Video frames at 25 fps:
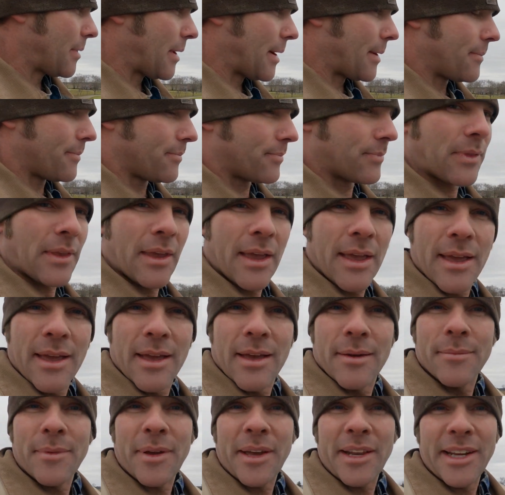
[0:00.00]
But
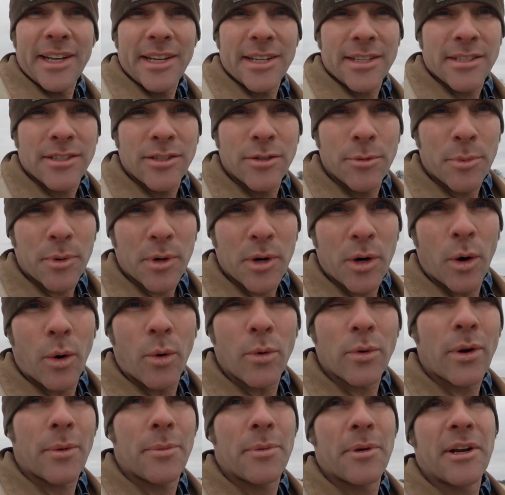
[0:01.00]
man, it is super
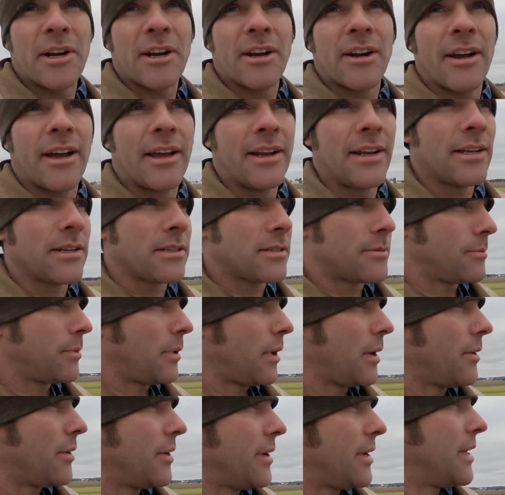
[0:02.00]
cold up here, and it is
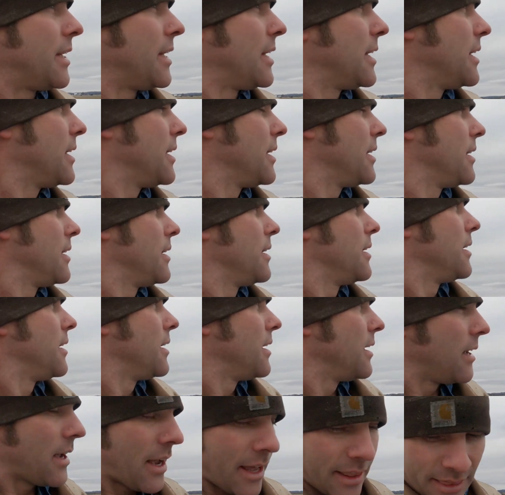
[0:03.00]
blowing.
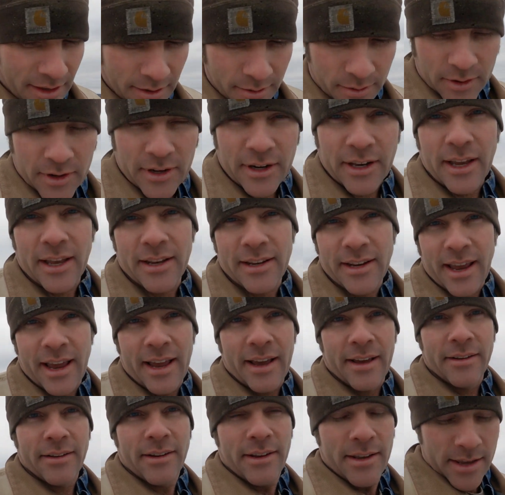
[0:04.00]
I think we're gonna get
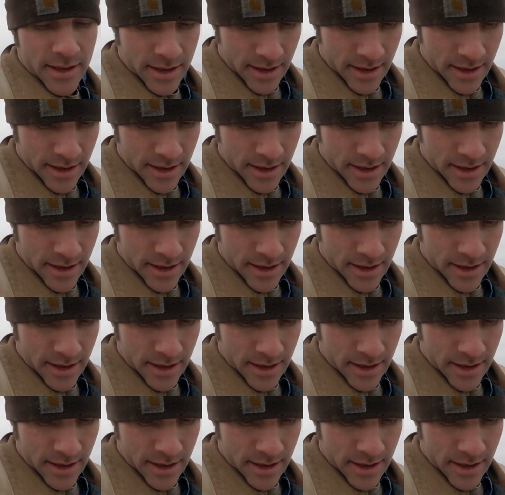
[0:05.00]
down.